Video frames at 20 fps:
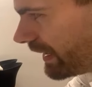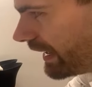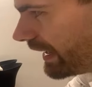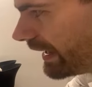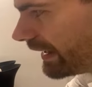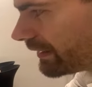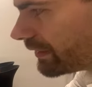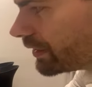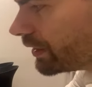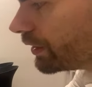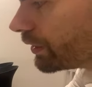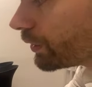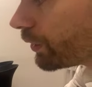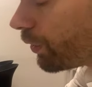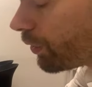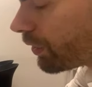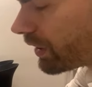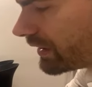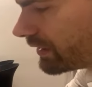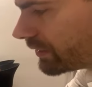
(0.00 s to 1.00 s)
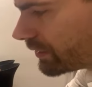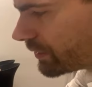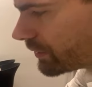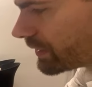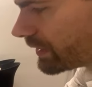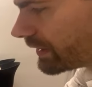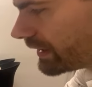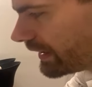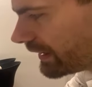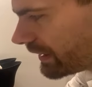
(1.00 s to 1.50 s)
and log into
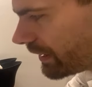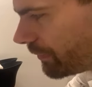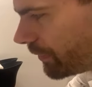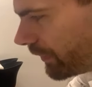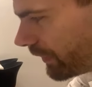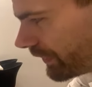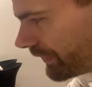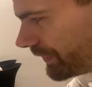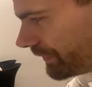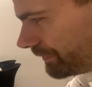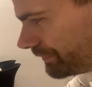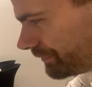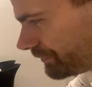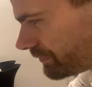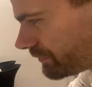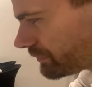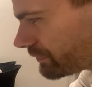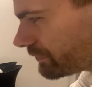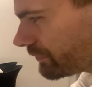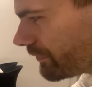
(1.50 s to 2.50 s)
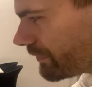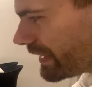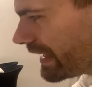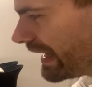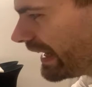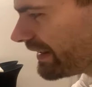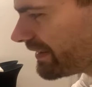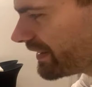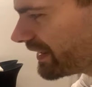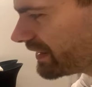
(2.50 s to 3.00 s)
the data box.
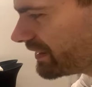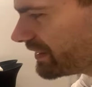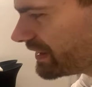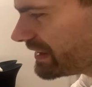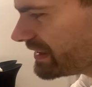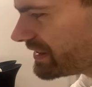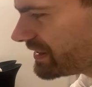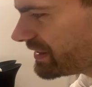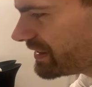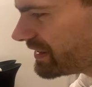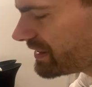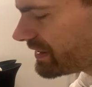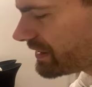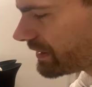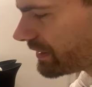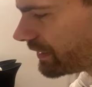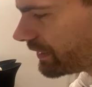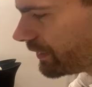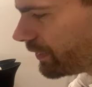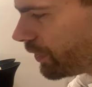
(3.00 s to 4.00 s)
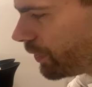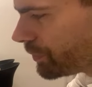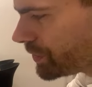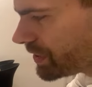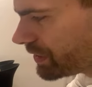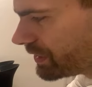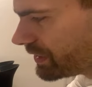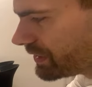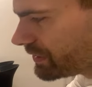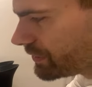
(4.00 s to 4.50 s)
I think the easiest
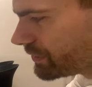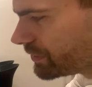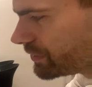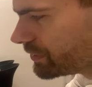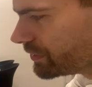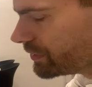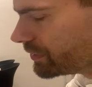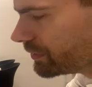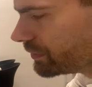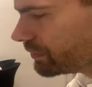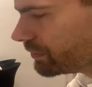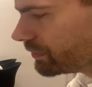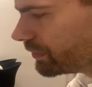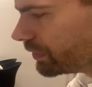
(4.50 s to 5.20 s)
option is to